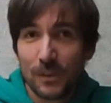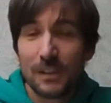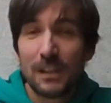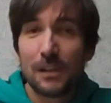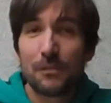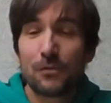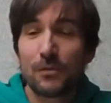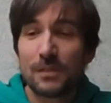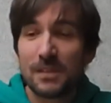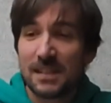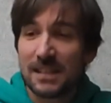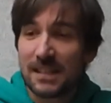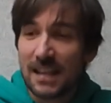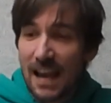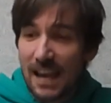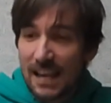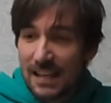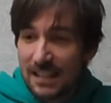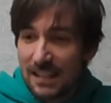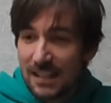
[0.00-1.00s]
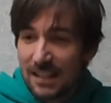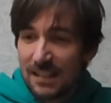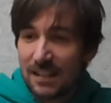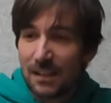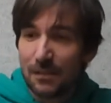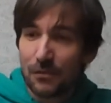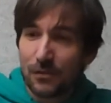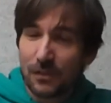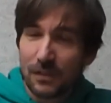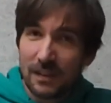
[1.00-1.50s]
different sizes,
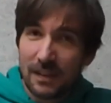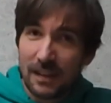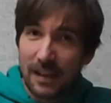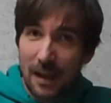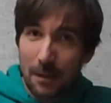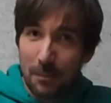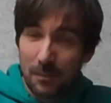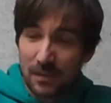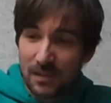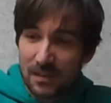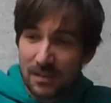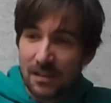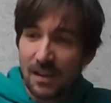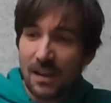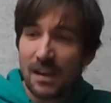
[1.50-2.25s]
different depths.